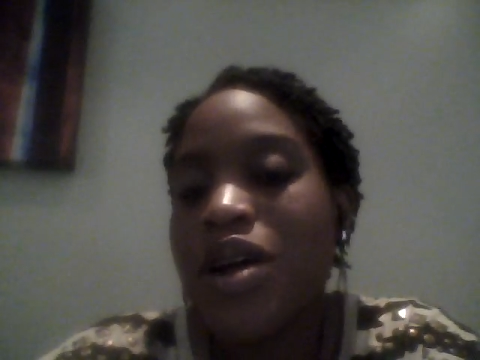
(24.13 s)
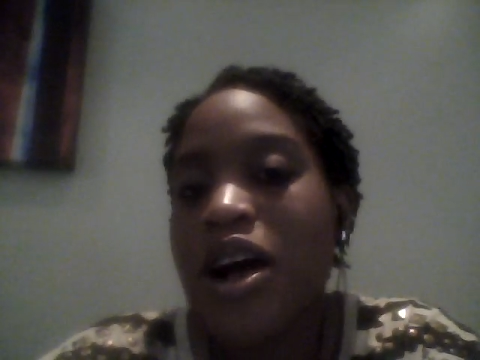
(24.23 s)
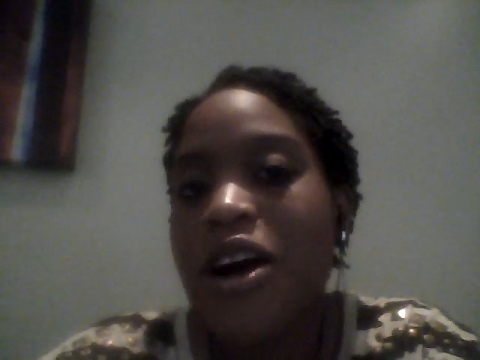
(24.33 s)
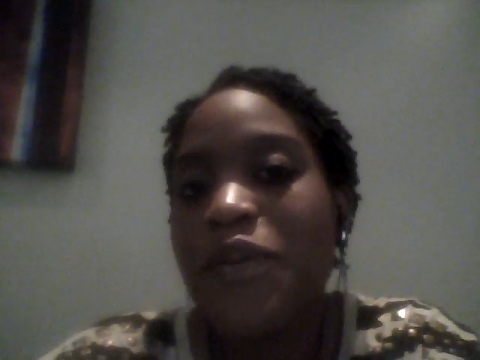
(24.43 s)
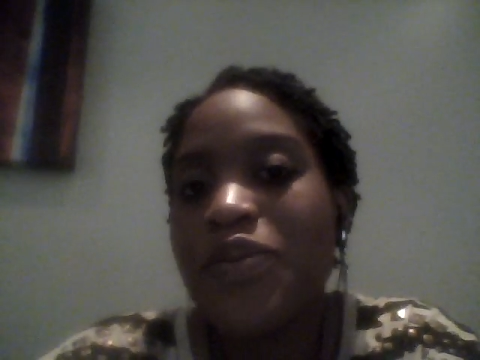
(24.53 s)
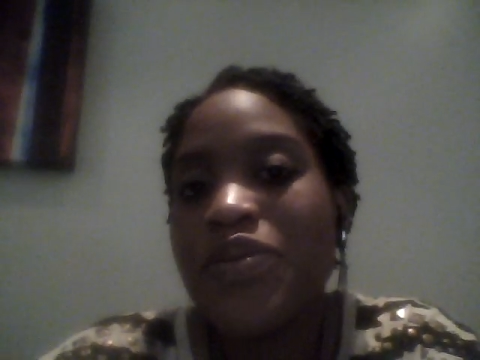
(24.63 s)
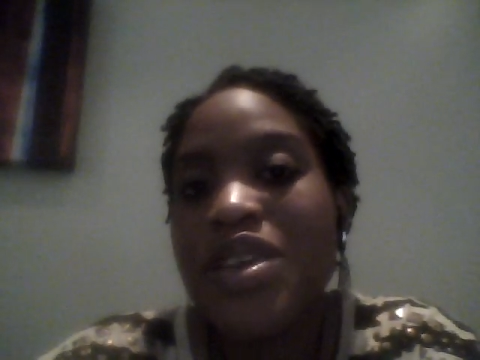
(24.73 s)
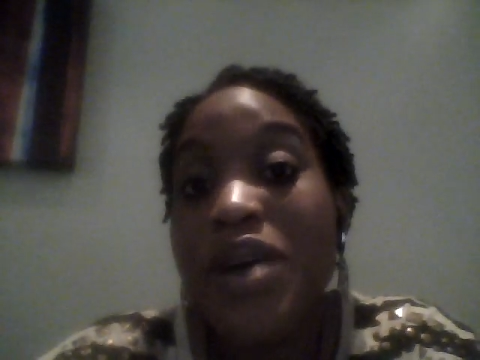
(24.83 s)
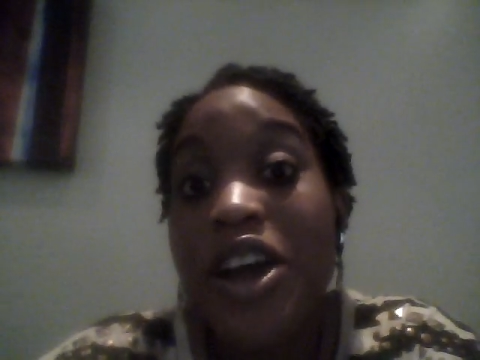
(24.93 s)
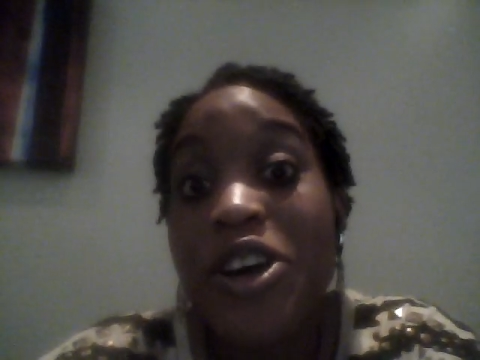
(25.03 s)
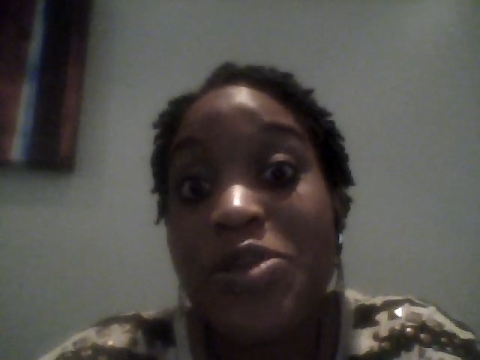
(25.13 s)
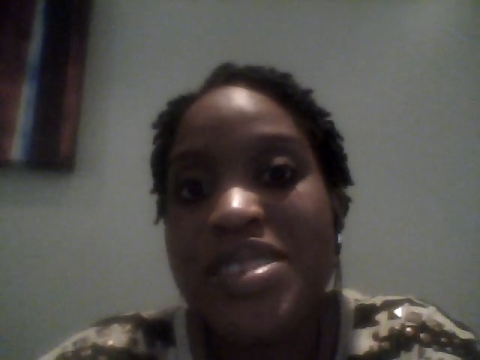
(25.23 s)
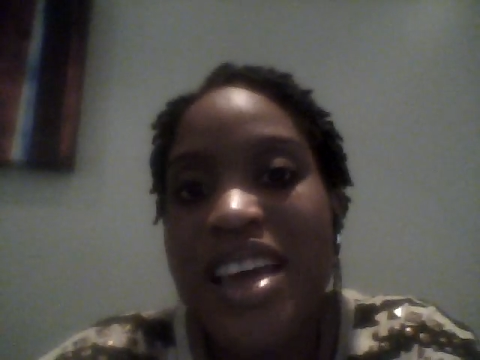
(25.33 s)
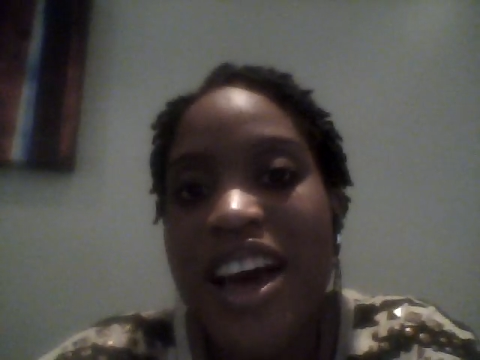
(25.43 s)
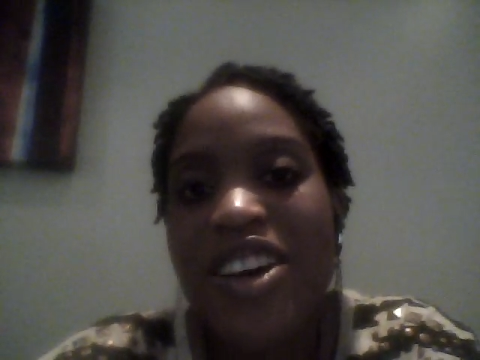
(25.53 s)
Um, in my
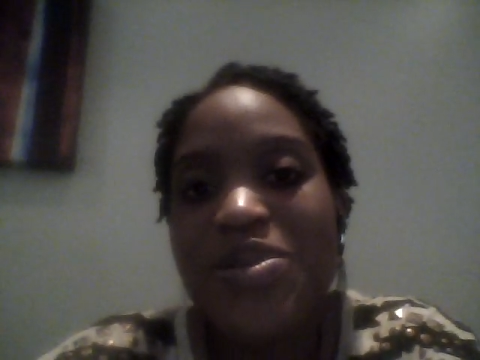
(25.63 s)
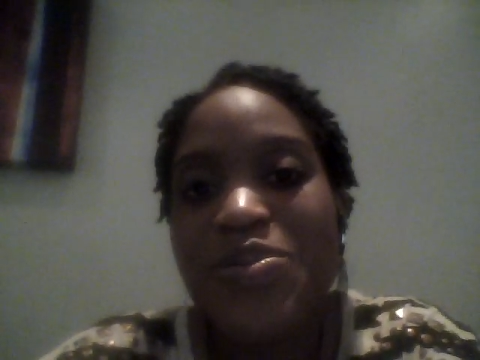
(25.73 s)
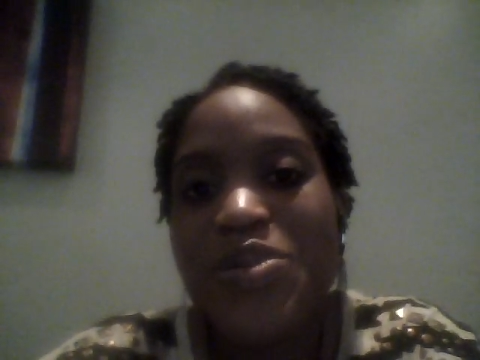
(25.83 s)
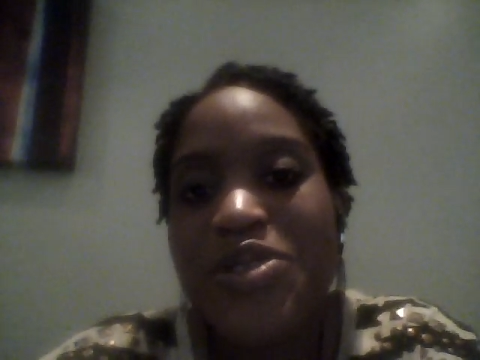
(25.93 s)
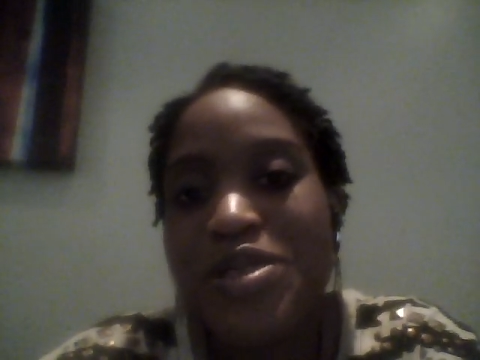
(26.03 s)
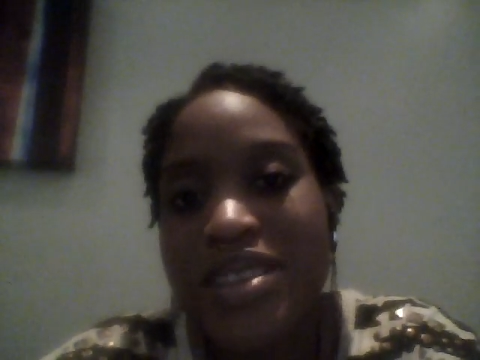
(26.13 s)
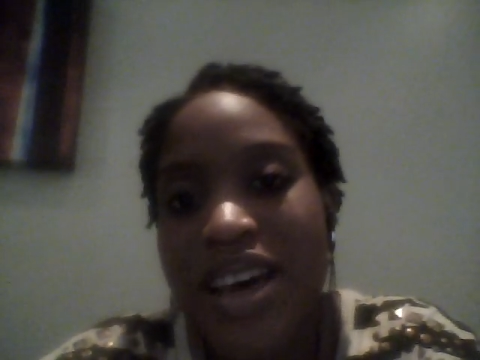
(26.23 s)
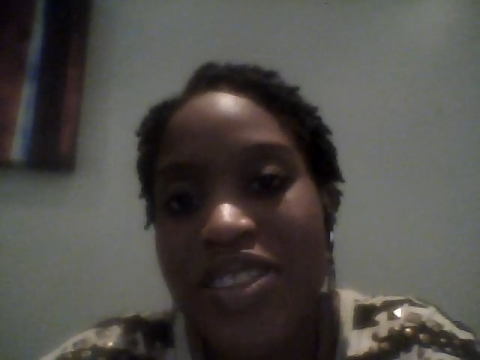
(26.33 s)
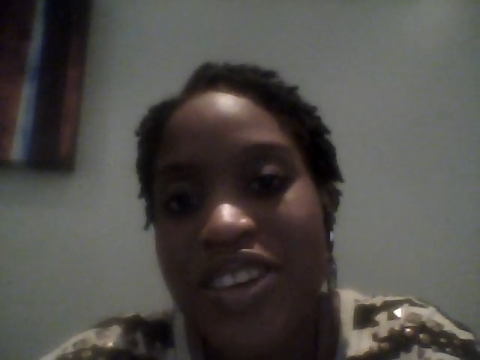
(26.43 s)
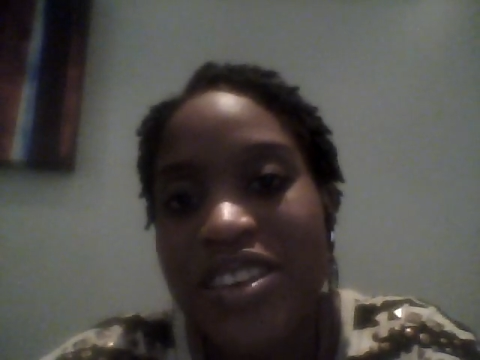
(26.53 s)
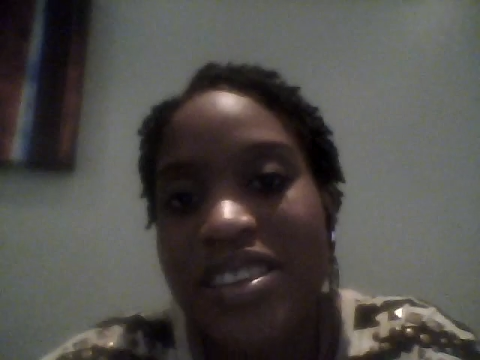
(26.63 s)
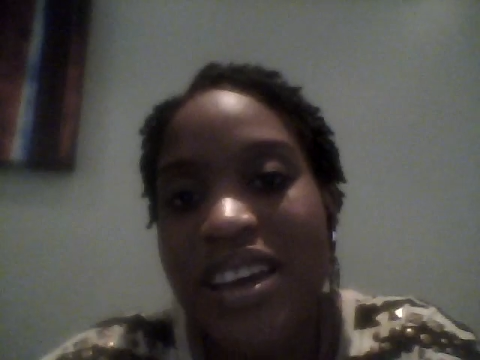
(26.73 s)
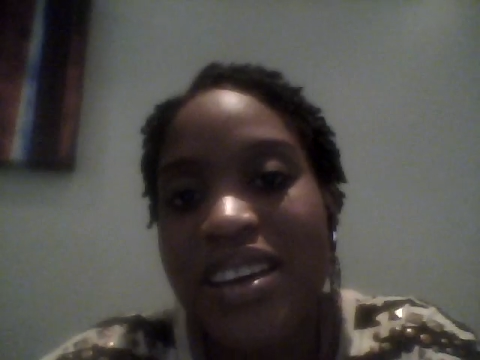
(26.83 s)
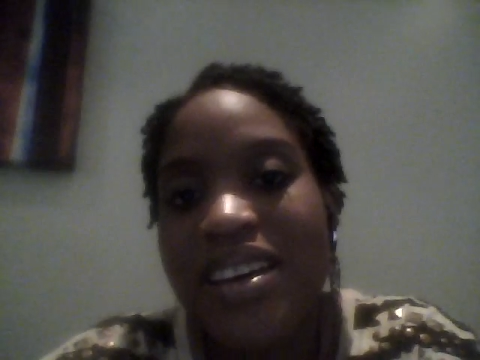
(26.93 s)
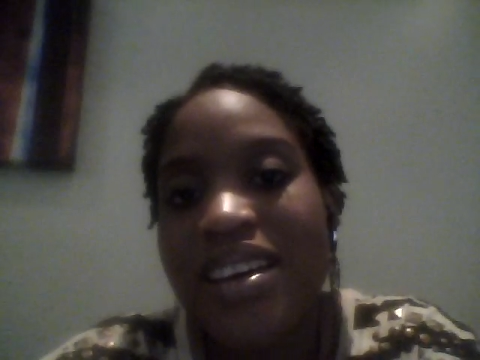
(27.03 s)
hometown, Beaufort, South
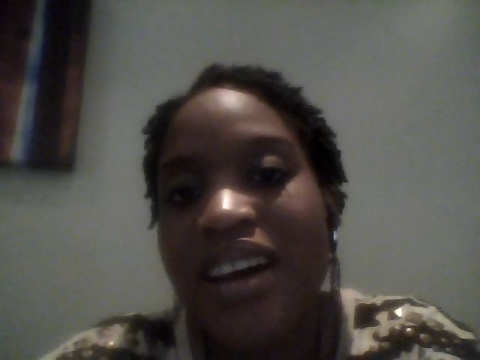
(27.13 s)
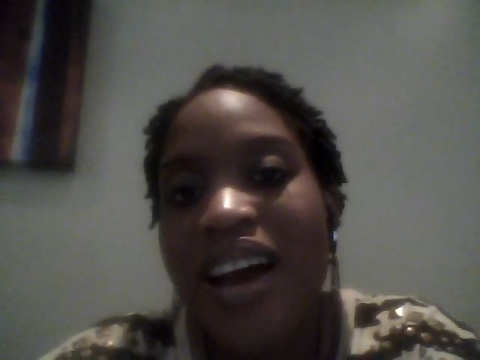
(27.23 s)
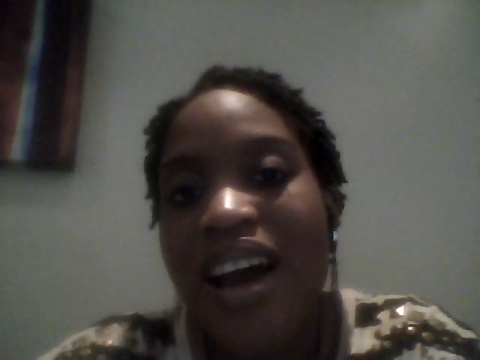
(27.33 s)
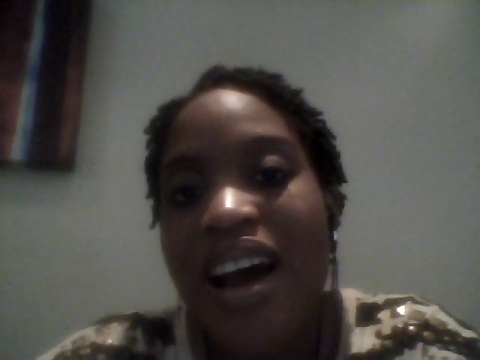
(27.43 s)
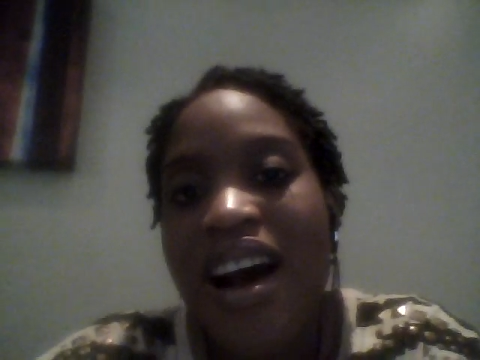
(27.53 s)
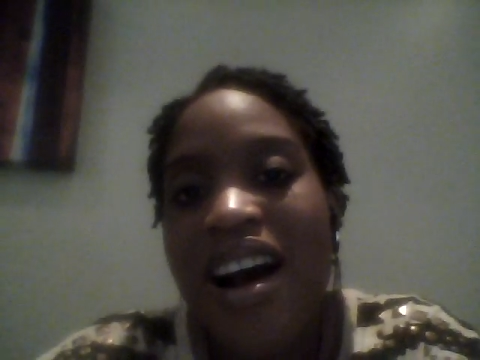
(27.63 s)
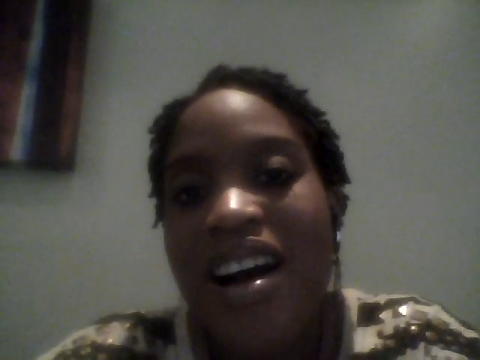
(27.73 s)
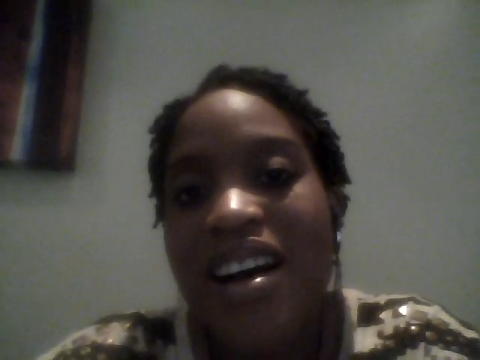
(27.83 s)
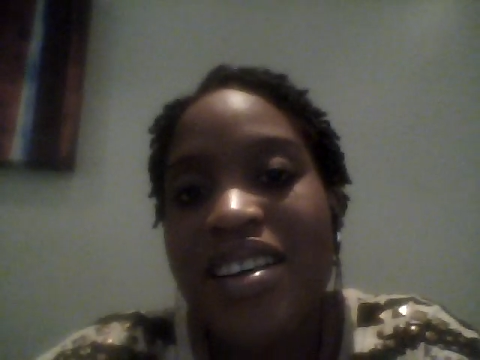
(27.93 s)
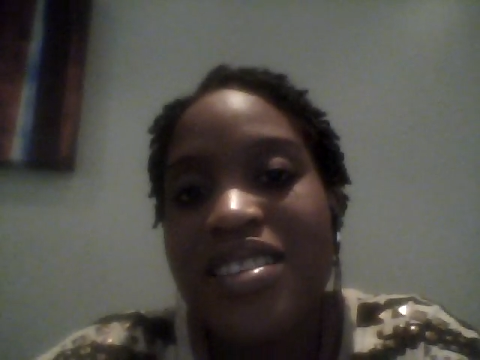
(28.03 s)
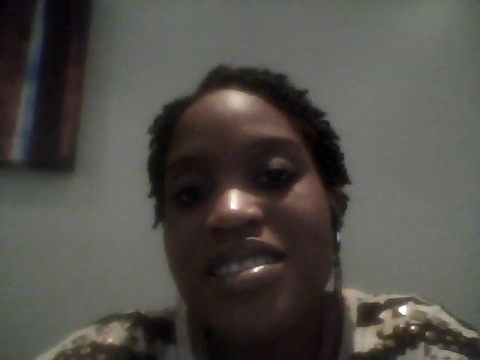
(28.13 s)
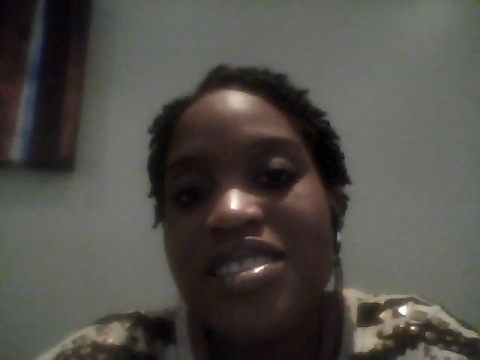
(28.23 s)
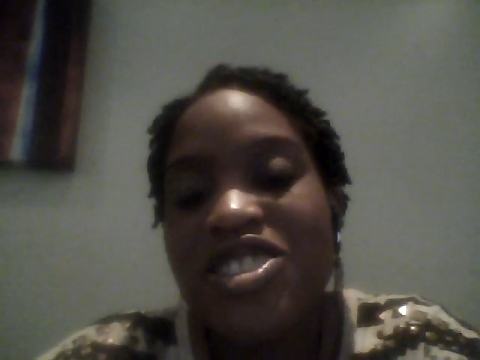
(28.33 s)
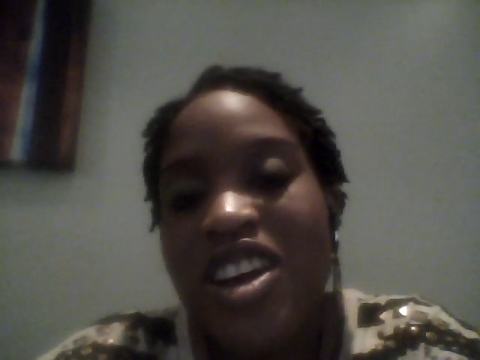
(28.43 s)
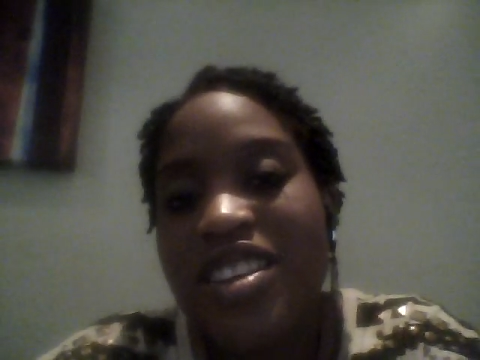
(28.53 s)
Carolina, uh,
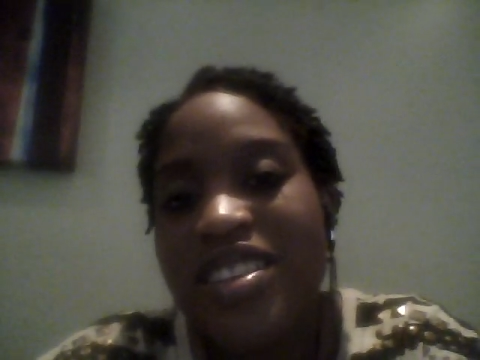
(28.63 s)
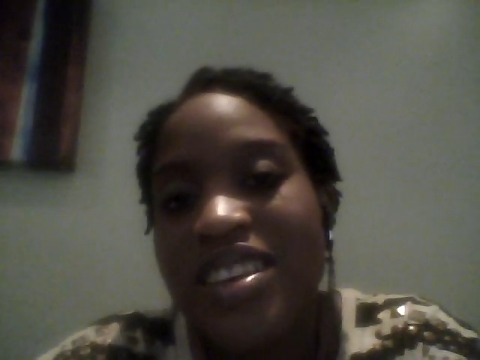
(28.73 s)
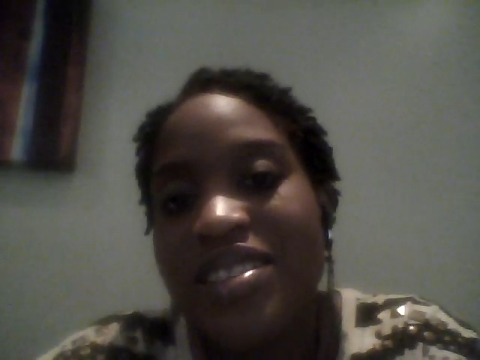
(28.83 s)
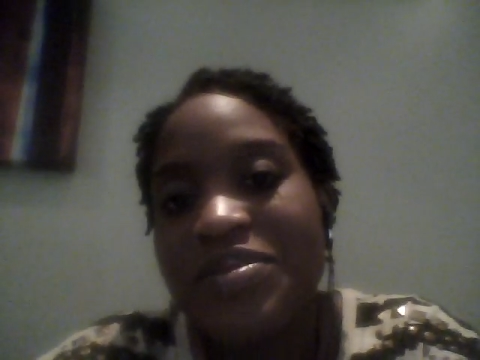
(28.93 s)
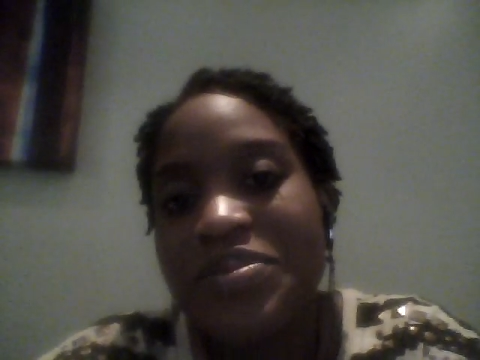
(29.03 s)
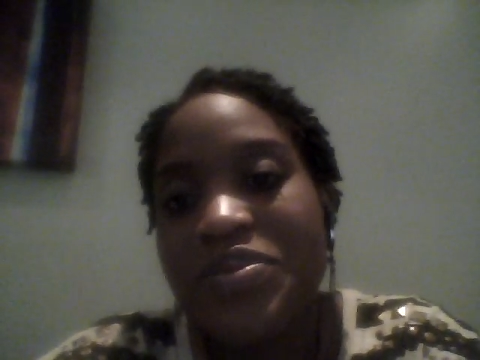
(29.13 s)
juggling.